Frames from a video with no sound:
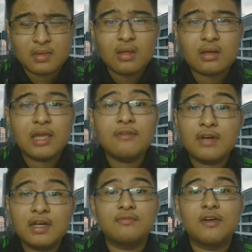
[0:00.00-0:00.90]

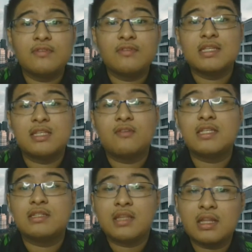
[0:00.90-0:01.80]
Even 5G itself
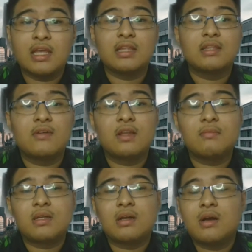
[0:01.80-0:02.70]
is still in
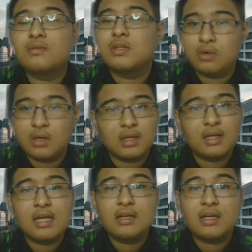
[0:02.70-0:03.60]
development around the world,
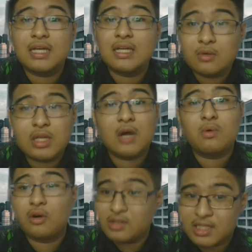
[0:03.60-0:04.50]
include
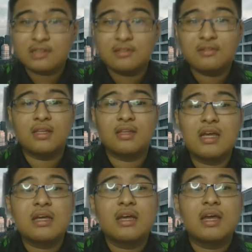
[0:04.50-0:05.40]
our own country,
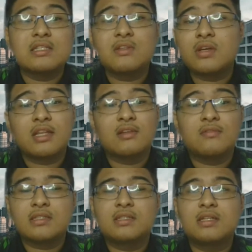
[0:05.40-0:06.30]
has not yet
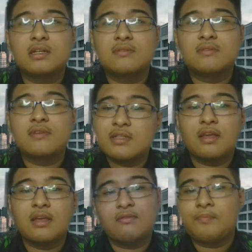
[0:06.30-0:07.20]
reached the 5G
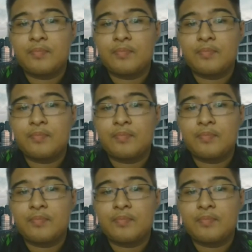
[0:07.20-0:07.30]
level.